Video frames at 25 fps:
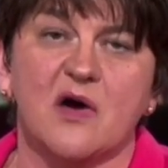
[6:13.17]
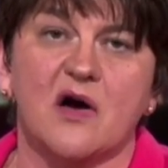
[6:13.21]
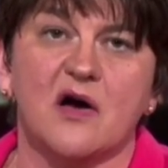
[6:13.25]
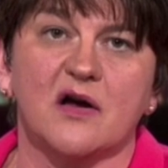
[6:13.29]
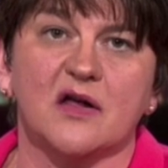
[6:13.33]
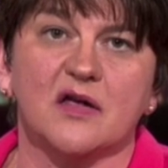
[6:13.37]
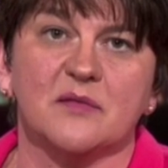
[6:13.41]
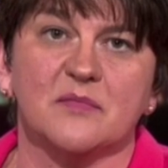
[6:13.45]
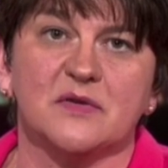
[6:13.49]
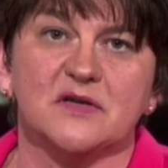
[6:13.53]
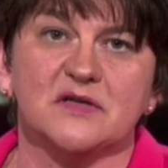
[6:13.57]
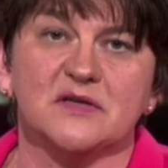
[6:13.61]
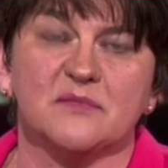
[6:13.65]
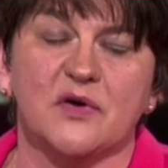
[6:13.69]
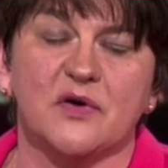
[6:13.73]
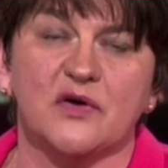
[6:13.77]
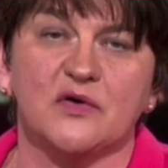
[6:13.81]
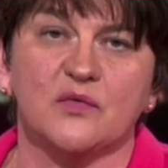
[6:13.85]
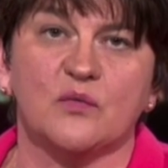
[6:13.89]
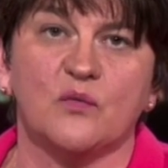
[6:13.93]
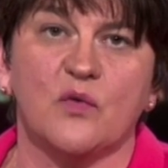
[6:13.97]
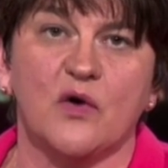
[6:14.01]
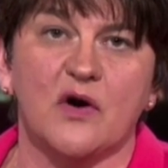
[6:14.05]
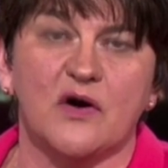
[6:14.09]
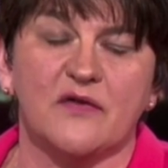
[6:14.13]
argument about
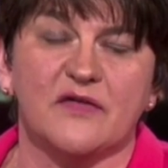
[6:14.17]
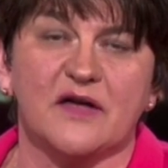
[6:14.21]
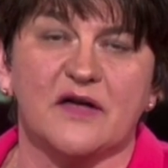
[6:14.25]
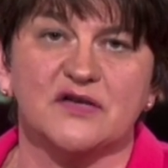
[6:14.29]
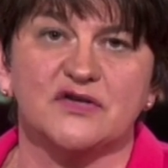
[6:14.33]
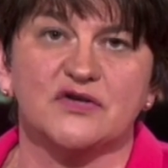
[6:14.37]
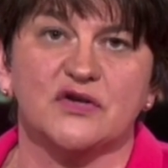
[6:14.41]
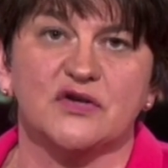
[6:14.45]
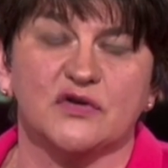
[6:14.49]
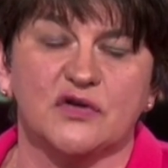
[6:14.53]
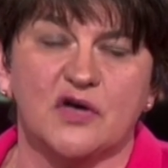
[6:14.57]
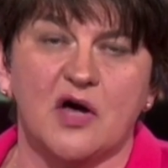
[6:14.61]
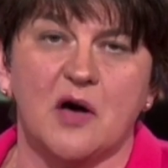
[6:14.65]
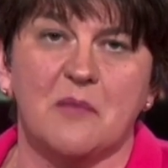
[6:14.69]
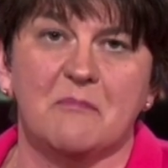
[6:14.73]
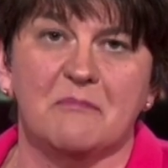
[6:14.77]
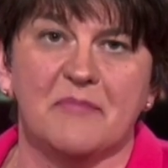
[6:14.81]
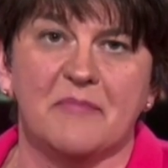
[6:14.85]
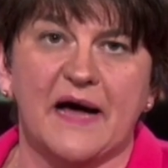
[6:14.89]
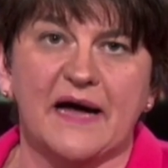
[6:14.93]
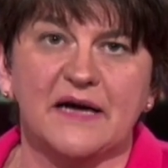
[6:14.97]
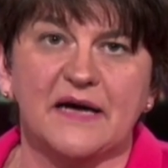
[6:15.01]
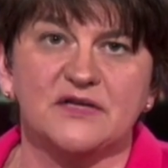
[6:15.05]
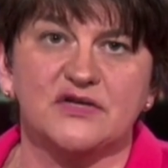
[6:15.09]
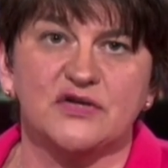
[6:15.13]
where that should come
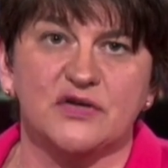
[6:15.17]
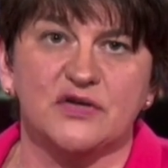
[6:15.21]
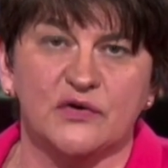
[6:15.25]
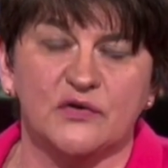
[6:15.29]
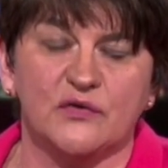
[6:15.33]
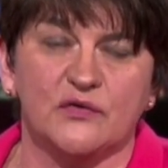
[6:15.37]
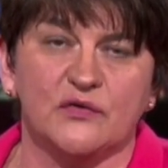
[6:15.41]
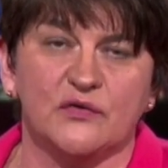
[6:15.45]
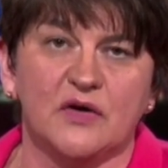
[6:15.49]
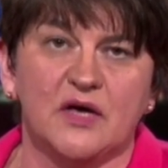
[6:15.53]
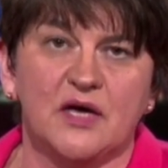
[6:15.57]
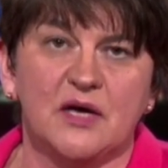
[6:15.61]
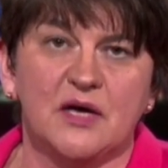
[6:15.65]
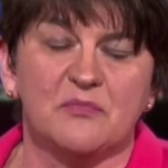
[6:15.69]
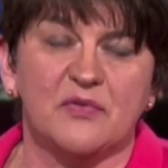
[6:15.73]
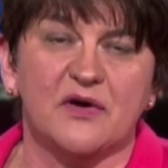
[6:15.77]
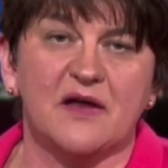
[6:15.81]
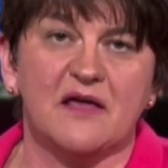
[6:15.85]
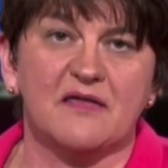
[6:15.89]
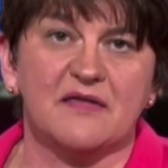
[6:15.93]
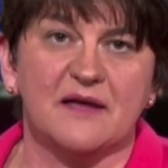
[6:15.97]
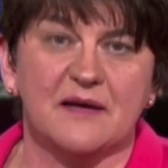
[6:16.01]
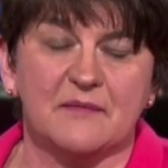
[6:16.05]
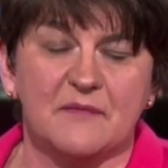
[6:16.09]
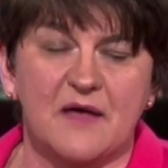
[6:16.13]
back to, but I
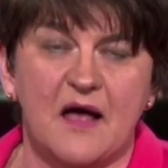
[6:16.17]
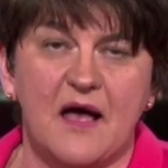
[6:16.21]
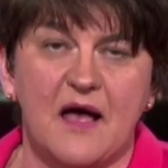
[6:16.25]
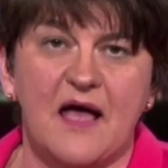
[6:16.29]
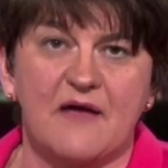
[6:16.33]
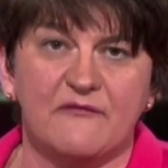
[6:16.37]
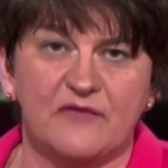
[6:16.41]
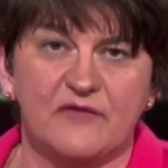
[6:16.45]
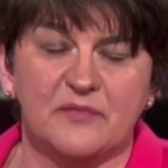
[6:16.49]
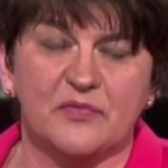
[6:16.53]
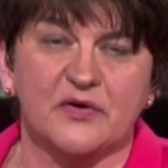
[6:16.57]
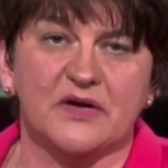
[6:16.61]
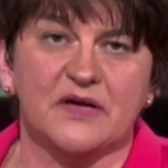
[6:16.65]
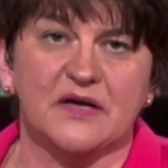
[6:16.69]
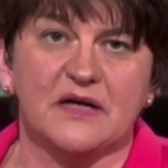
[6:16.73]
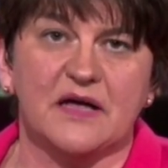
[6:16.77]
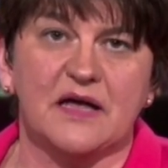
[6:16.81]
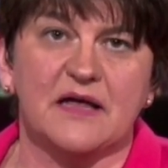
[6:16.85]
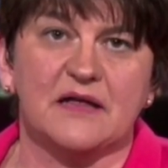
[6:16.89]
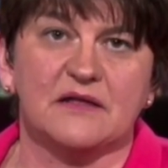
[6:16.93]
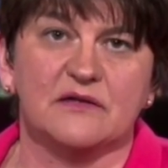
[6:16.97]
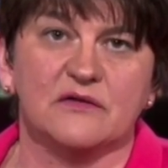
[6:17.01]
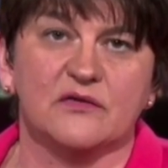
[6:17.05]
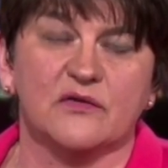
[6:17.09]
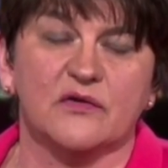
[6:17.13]
think everybody
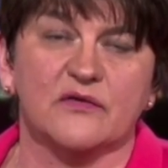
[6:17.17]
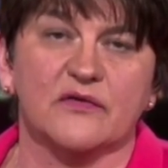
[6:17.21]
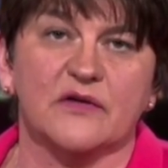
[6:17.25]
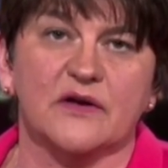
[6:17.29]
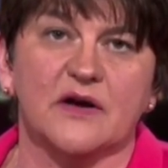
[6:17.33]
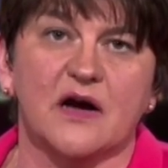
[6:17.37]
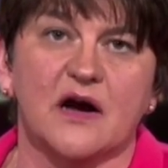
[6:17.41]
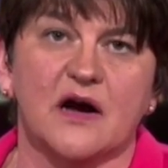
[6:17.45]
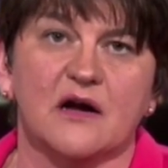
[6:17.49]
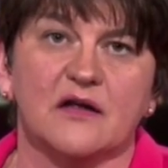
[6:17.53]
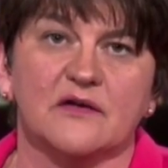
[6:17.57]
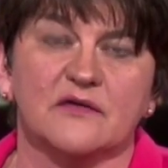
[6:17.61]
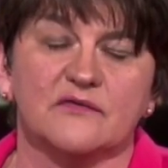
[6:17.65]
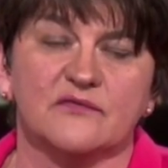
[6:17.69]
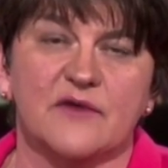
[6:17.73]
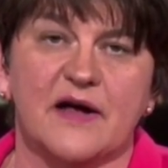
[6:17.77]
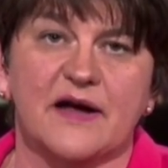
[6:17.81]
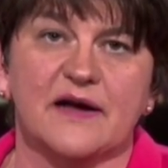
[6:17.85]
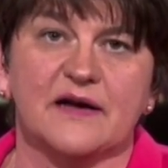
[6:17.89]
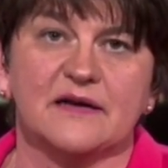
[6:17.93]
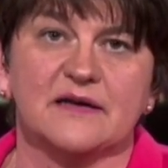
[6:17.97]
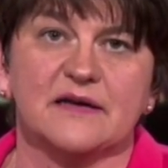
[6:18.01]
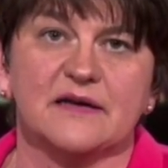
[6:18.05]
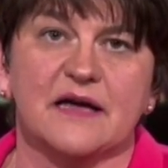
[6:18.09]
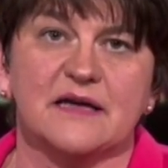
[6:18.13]
in Northern Ireland
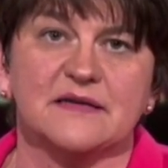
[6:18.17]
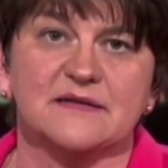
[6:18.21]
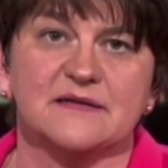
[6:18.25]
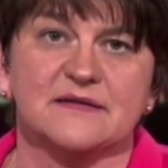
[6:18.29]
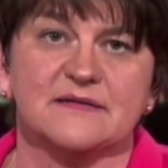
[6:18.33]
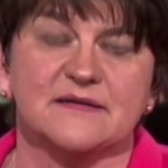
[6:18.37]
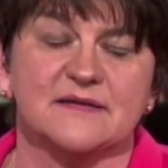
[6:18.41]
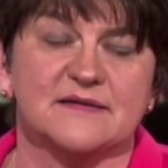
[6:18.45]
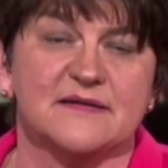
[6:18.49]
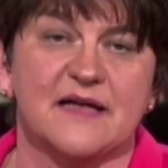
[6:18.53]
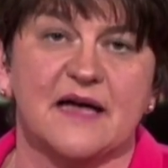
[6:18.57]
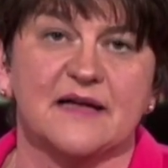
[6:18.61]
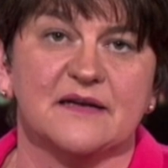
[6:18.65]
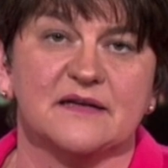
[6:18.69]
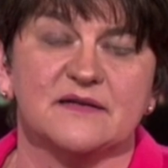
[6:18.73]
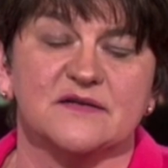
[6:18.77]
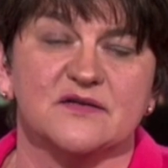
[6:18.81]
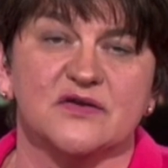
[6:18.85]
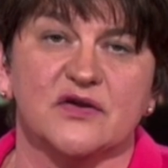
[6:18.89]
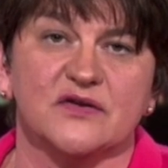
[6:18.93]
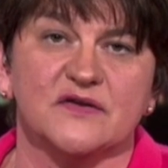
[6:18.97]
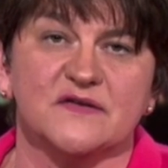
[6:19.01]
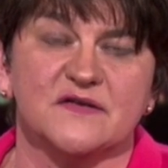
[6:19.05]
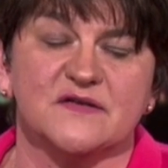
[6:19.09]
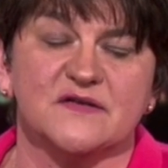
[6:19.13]
recognises that that is
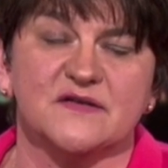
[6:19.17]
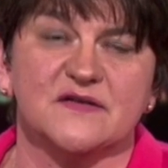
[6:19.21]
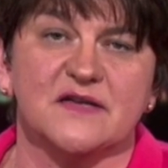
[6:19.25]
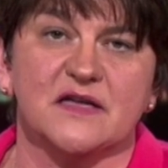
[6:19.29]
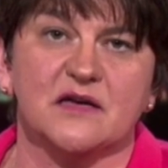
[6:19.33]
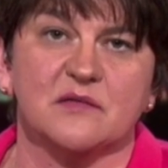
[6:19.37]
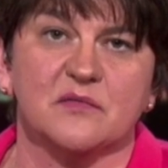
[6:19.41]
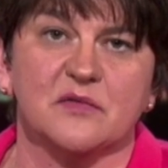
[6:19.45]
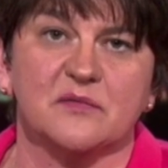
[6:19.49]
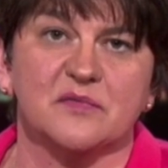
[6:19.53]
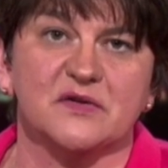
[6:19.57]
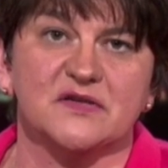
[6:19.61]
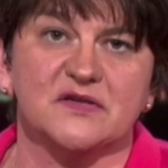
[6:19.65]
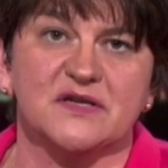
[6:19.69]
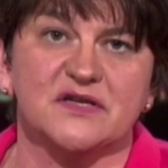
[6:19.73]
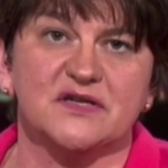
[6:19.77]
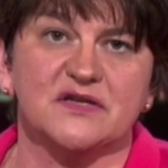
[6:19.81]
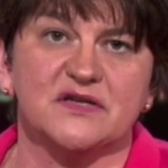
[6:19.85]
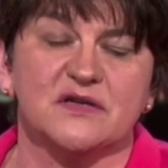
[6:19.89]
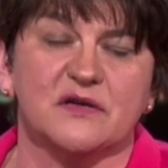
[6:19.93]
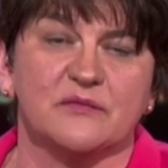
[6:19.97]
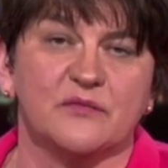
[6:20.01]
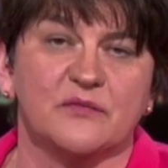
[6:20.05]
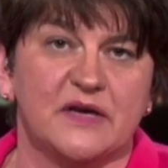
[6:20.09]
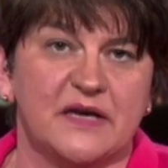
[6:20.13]
not a sustainable
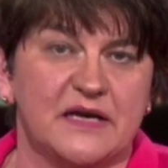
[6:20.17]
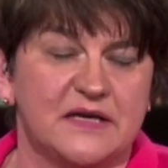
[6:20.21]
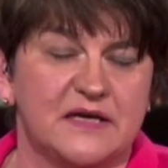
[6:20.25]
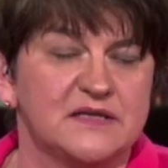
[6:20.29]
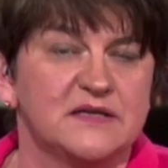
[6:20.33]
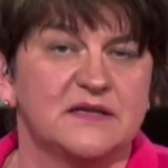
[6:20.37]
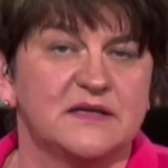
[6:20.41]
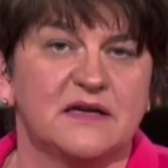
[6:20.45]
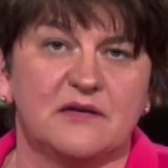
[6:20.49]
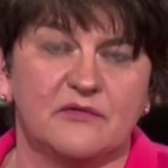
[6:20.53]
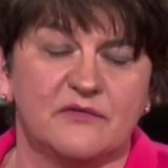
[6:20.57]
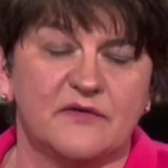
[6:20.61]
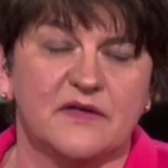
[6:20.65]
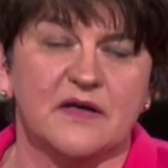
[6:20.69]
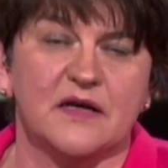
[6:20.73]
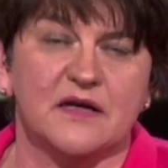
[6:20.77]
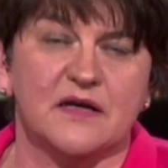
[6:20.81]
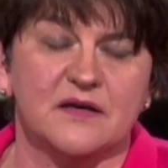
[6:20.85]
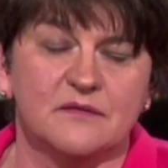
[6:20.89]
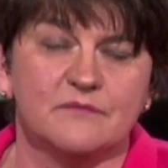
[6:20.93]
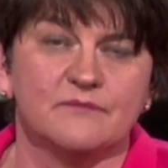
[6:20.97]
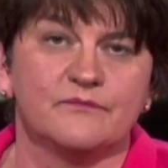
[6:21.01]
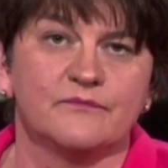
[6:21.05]
position and we need to deal with that.